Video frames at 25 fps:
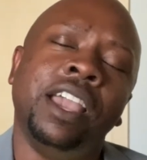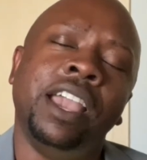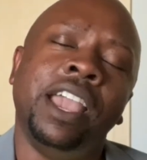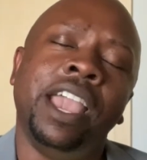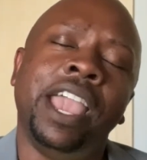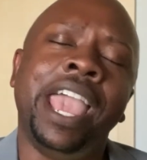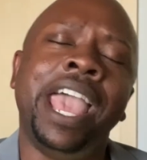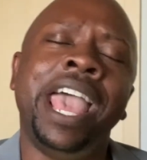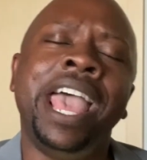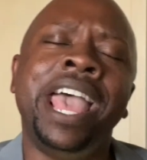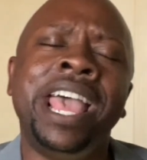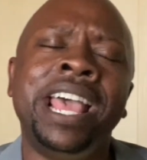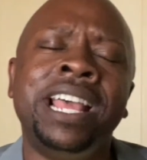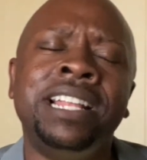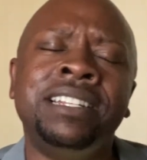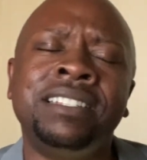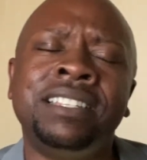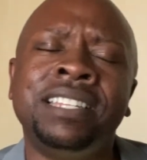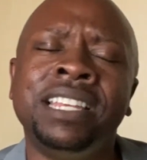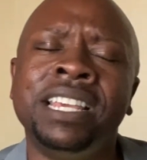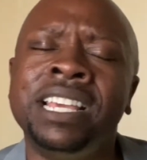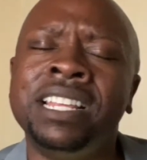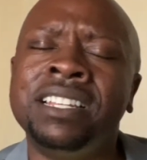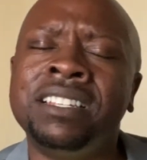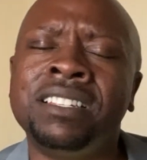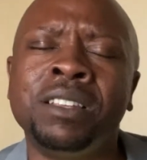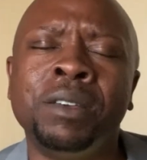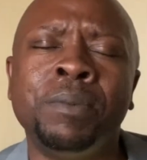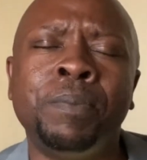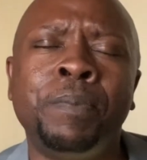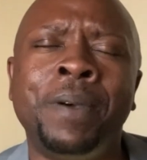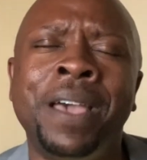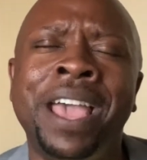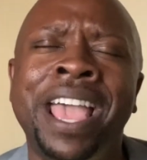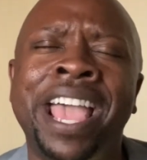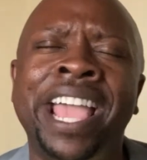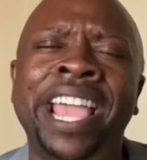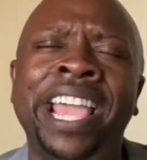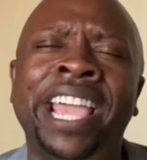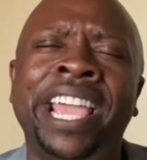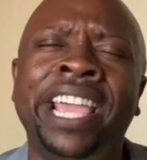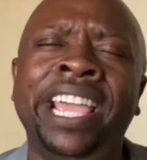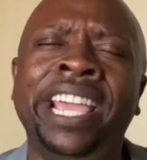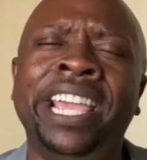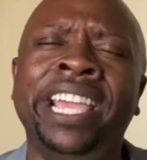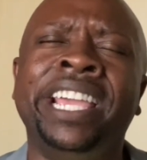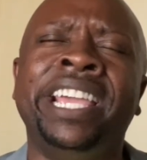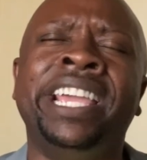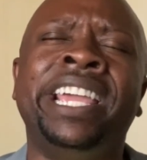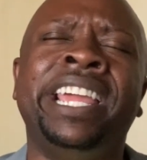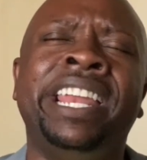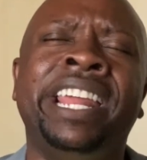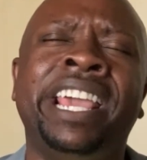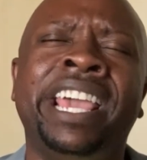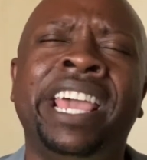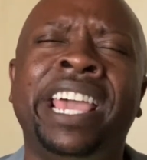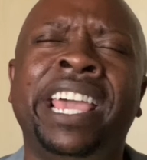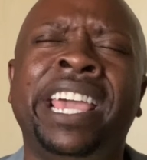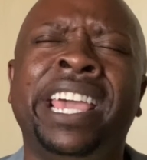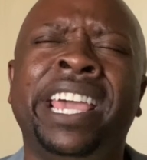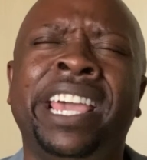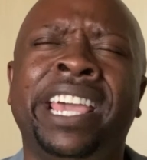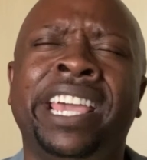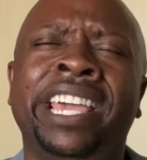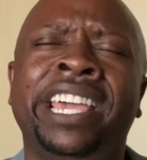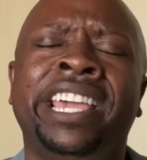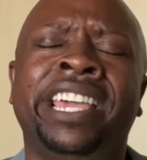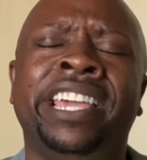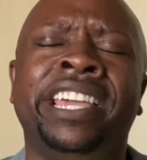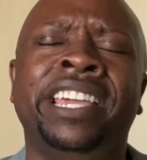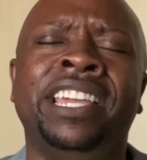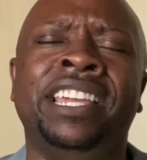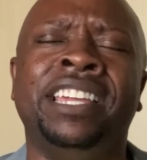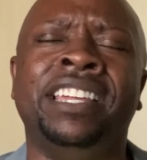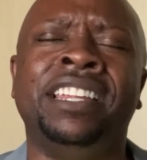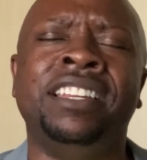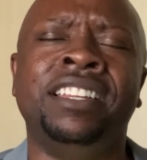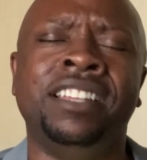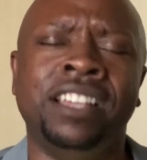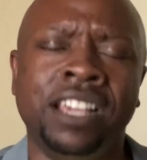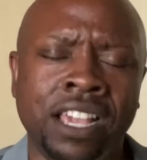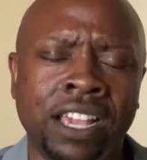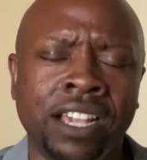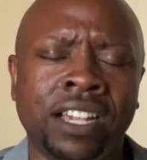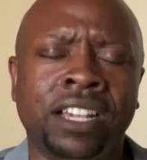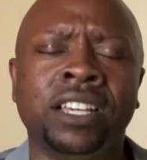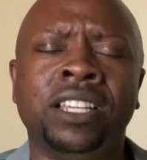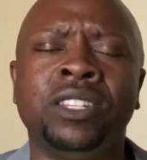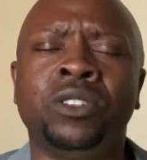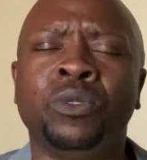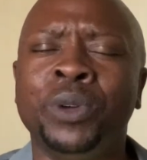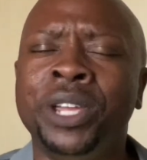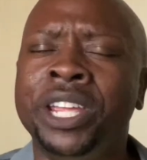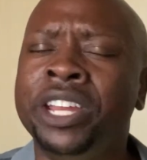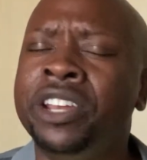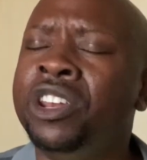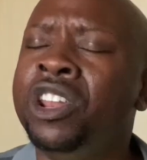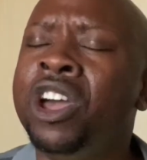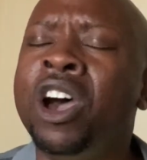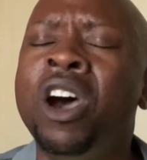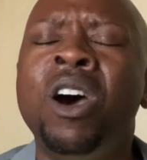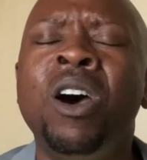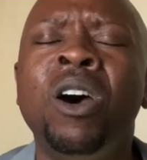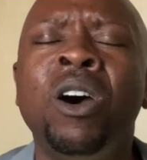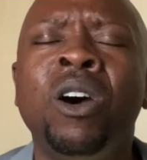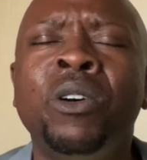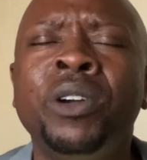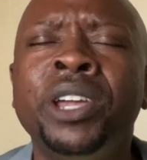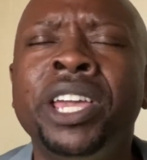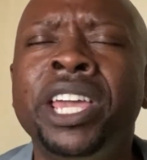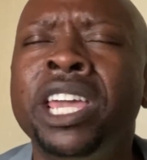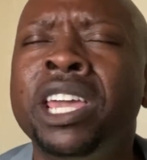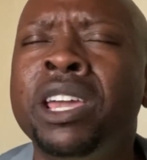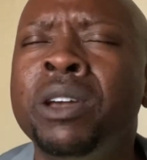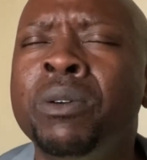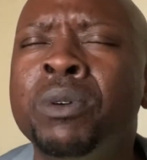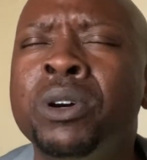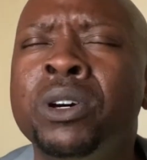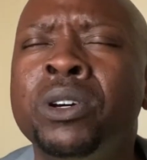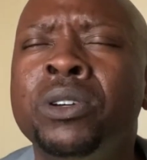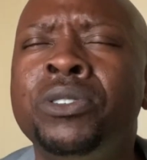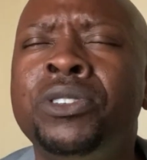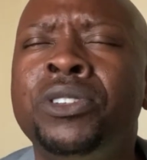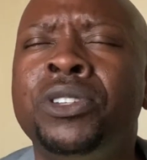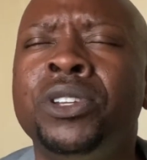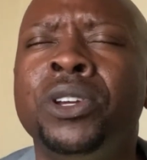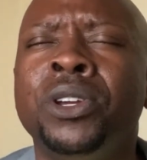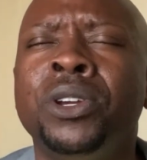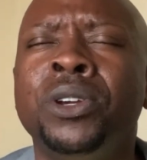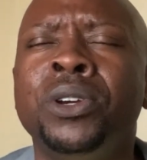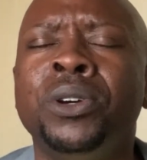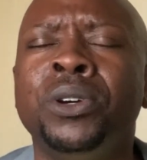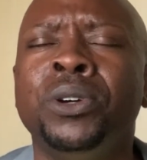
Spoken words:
anticipating, 'cause we know He will do